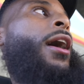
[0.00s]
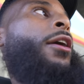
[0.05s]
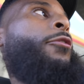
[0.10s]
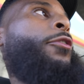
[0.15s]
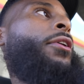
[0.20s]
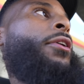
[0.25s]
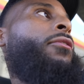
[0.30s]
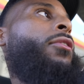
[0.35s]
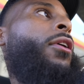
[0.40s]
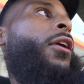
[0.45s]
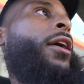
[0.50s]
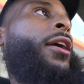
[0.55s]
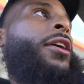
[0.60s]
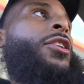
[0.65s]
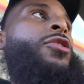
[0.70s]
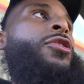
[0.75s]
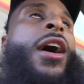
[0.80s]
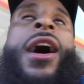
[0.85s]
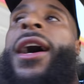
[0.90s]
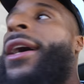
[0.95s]
don't want to vlog
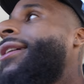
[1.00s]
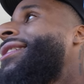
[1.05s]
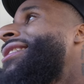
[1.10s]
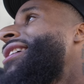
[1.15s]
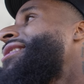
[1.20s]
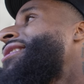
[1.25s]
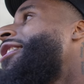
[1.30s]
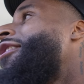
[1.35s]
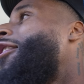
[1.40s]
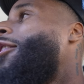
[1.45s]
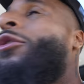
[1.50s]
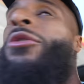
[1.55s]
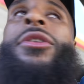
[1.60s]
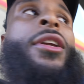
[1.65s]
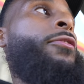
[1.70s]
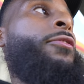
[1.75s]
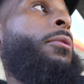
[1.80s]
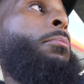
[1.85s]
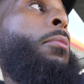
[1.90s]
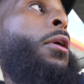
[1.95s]
and drive because it's a whole
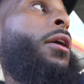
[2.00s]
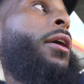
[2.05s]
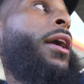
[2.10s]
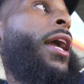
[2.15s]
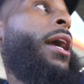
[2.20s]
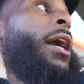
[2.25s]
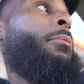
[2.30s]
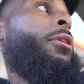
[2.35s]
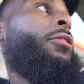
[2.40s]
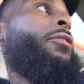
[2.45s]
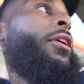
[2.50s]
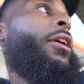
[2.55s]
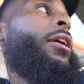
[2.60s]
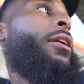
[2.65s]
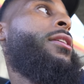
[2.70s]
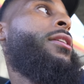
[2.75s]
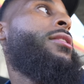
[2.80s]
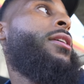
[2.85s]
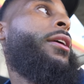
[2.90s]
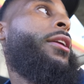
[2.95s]
different ball game over here
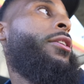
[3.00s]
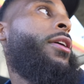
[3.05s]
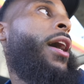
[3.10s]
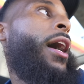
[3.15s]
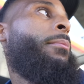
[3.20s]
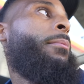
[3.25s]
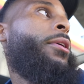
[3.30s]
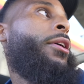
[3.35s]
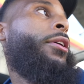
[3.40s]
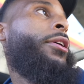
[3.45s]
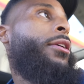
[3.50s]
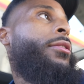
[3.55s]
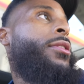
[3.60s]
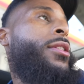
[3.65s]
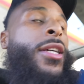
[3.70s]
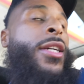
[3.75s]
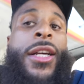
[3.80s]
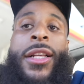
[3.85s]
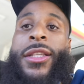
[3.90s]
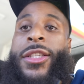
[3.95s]
in the city. You got to be on your
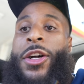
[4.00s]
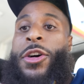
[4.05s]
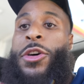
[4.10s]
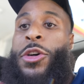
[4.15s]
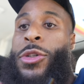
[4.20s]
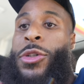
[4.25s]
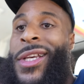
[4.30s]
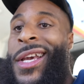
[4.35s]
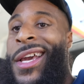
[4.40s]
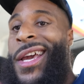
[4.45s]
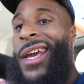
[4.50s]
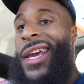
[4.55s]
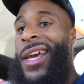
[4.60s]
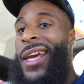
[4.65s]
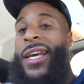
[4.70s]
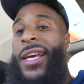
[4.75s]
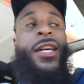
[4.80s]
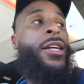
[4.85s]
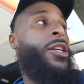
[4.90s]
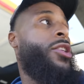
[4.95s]
10 toes
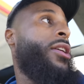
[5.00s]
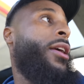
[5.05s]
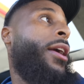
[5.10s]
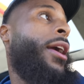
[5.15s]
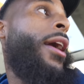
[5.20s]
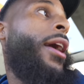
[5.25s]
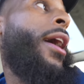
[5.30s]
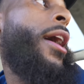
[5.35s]
each and